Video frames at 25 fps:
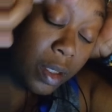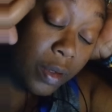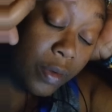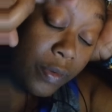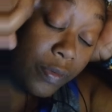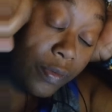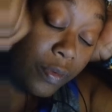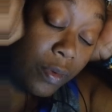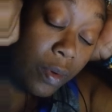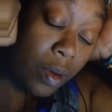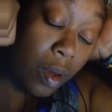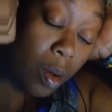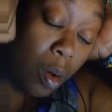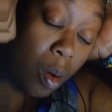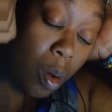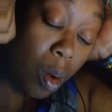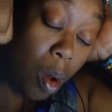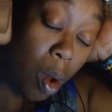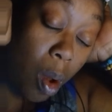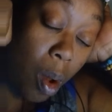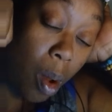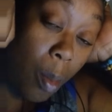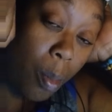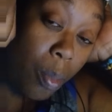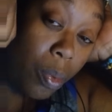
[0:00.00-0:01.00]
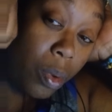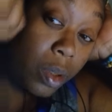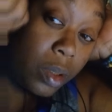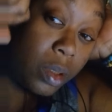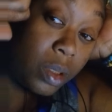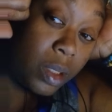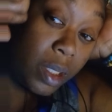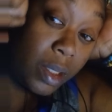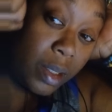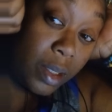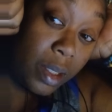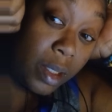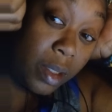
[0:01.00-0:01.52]
of
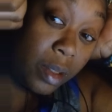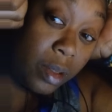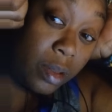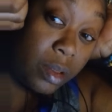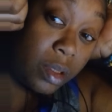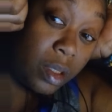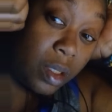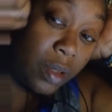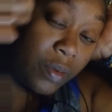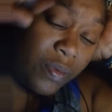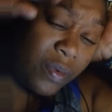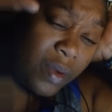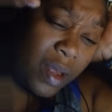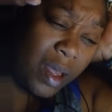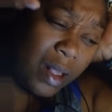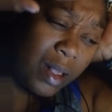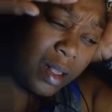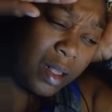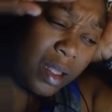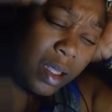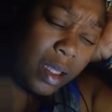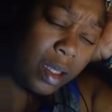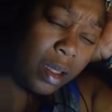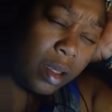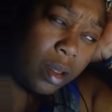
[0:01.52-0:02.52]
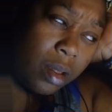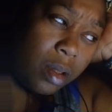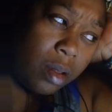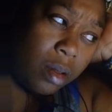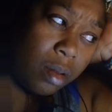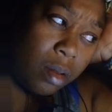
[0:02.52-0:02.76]
protecting yourself. I think,